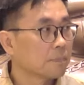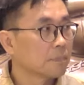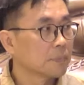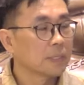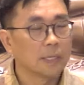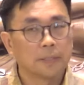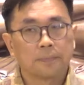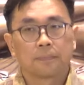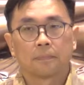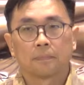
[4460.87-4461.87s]

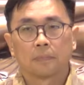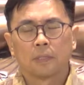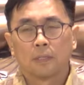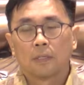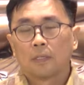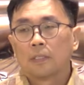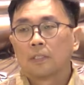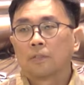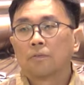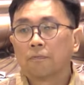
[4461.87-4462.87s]
Okay?
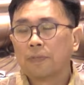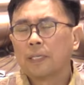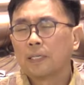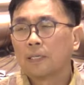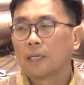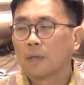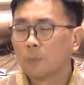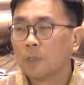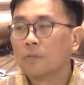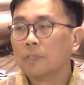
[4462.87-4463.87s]
So fear and
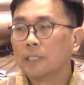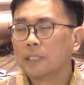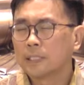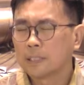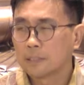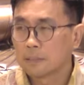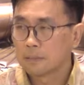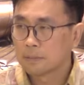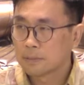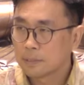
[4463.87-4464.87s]
worries
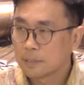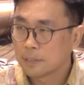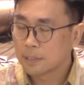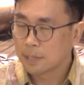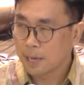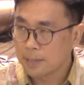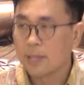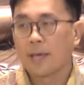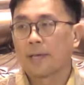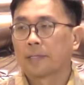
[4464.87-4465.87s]
are
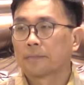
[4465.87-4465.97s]
there.